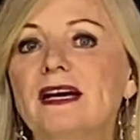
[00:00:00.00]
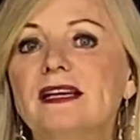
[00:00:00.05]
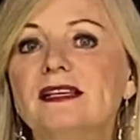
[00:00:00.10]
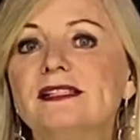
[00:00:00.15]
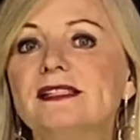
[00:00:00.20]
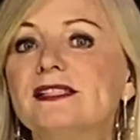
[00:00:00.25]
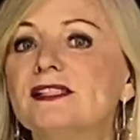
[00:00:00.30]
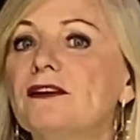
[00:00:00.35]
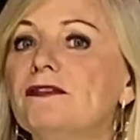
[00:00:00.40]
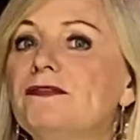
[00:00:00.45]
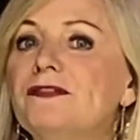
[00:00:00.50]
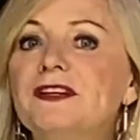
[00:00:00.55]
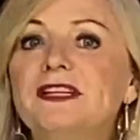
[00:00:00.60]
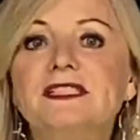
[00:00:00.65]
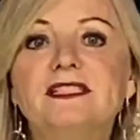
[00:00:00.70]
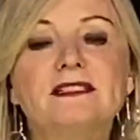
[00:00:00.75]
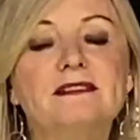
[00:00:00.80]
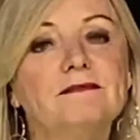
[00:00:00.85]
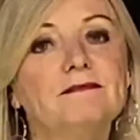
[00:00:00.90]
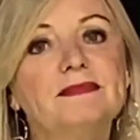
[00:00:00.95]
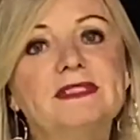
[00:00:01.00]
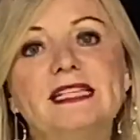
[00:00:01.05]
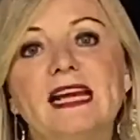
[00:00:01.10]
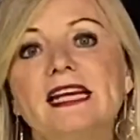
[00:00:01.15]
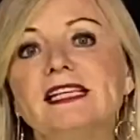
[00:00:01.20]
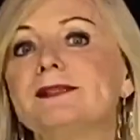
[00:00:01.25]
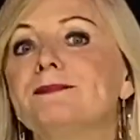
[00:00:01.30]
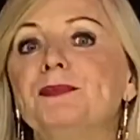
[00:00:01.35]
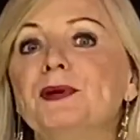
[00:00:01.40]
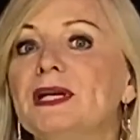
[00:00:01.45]
suffered
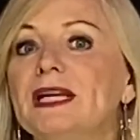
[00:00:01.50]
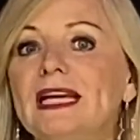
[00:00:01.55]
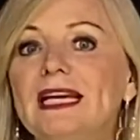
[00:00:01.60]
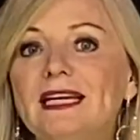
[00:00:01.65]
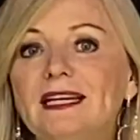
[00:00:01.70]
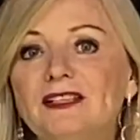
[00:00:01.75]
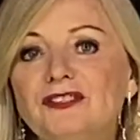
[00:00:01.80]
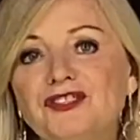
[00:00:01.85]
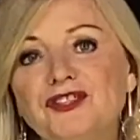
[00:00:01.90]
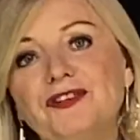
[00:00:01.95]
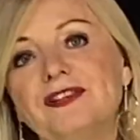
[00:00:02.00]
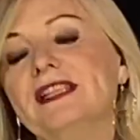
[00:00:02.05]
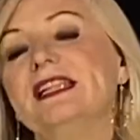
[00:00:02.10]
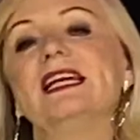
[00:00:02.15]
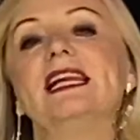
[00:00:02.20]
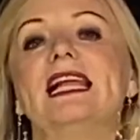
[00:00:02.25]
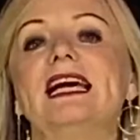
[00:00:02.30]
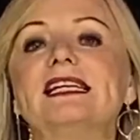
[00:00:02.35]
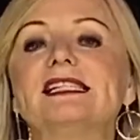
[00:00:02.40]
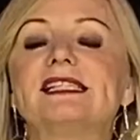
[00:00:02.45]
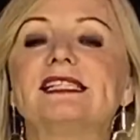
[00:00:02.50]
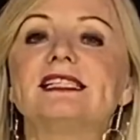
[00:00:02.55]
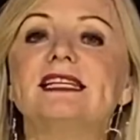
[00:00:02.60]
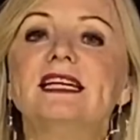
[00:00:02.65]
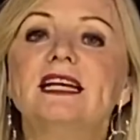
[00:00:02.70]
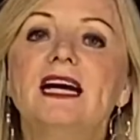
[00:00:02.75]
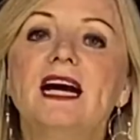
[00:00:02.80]
desperately during the last